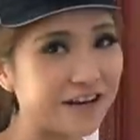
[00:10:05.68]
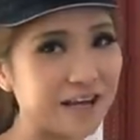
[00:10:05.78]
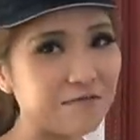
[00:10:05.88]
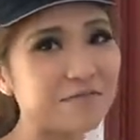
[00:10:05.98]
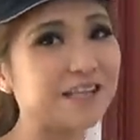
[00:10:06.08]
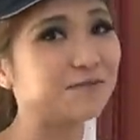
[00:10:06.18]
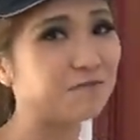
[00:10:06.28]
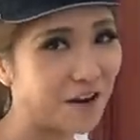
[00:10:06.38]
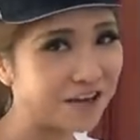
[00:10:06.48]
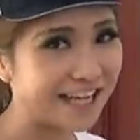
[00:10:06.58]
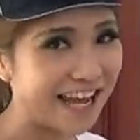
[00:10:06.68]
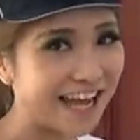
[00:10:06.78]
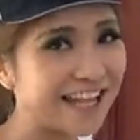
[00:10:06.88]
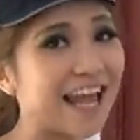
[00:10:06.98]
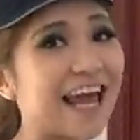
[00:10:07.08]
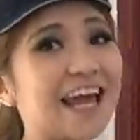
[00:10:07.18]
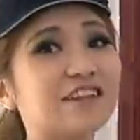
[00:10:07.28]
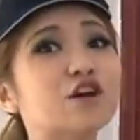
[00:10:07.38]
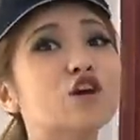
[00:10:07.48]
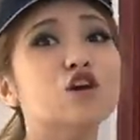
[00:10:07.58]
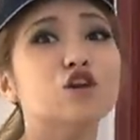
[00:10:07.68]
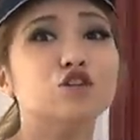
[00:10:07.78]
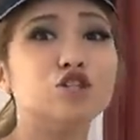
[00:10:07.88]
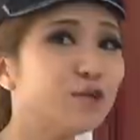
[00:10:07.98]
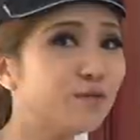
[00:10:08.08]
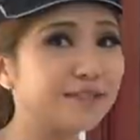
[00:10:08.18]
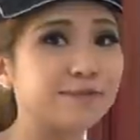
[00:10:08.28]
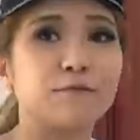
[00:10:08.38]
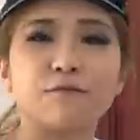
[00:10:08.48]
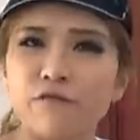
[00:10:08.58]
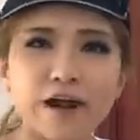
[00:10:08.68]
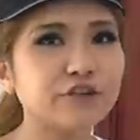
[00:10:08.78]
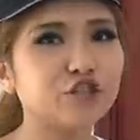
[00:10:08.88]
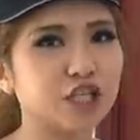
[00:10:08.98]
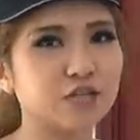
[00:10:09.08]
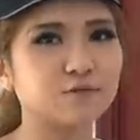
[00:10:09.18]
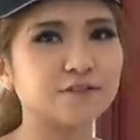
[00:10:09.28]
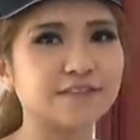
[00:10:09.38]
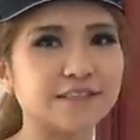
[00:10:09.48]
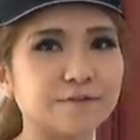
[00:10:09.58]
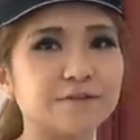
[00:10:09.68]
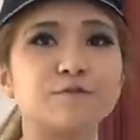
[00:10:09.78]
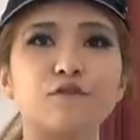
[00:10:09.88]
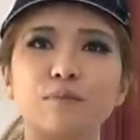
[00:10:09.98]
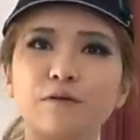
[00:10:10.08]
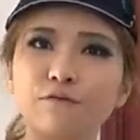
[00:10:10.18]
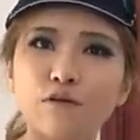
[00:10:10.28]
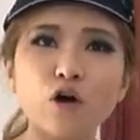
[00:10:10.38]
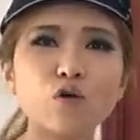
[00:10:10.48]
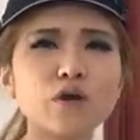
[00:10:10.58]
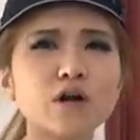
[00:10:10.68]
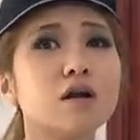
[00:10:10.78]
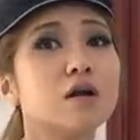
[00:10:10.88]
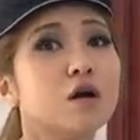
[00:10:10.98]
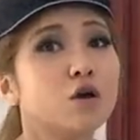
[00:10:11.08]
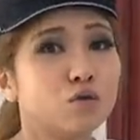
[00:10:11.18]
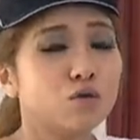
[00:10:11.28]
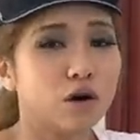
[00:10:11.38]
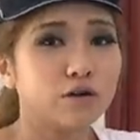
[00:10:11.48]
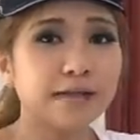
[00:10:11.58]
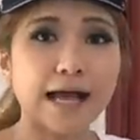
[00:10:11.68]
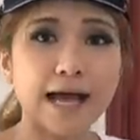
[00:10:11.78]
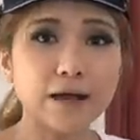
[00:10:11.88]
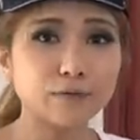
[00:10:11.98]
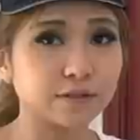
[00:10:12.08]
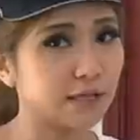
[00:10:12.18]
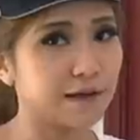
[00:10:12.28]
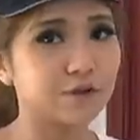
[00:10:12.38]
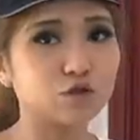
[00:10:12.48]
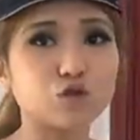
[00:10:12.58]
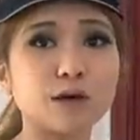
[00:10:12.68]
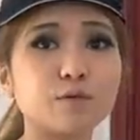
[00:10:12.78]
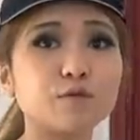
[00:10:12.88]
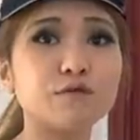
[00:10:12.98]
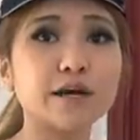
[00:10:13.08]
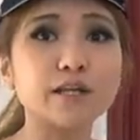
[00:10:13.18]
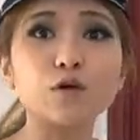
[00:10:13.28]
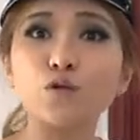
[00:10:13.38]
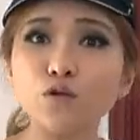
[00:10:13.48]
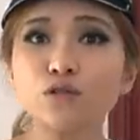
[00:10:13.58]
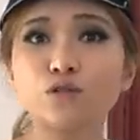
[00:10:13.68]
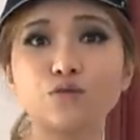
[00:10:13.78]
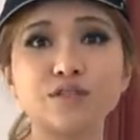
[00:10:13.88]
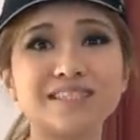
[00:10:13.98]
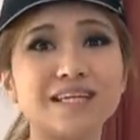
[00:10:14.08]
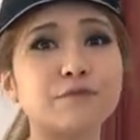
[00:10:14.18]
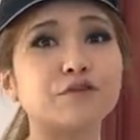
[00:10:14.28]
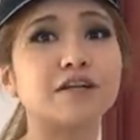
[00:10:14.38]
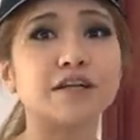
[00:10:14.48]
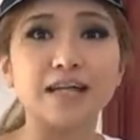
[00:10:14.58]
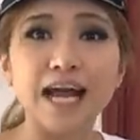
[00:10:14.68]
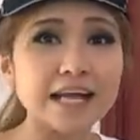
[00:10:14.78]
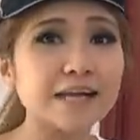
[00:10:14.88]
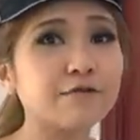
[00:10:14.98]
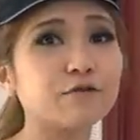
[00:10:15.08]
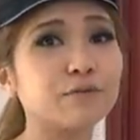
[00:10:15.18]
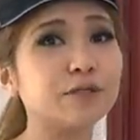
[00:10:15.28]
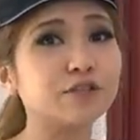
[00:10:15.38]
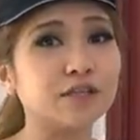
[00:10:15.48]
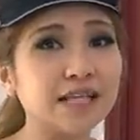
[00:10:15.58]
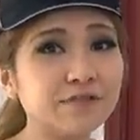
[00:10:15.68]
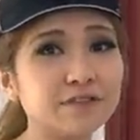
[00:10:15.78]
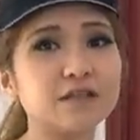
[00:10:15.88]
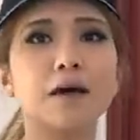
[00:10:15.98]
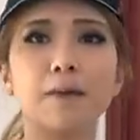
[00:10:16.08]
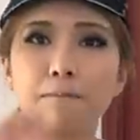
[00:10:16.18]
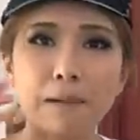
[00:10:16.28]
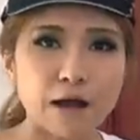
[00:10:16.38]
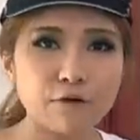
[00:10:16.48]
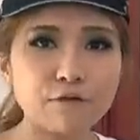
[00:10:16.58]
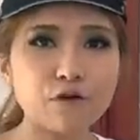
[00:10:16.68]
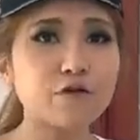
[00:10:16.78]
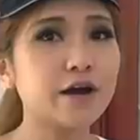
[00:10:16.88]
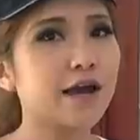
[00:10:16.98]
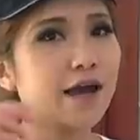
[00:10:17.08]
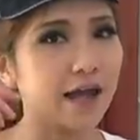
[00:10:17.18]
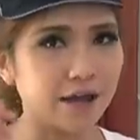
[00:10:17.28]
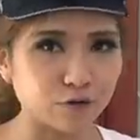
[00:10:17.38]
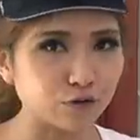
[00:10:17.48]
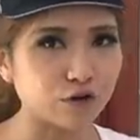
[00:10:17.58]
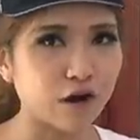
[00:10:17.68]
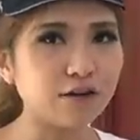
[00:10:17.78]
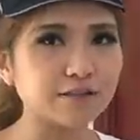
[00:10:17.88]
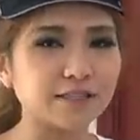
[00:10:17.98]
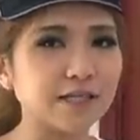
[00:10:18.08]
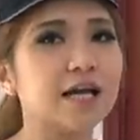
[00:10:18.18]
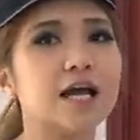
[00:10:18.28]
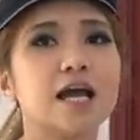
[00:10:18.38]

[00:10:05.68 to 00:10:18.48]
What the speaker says: name is Pollyanne, and She was a very generous gift from a follower who heard I was having trouble finding good two-step from light enough for me to lift, powerful and good quality.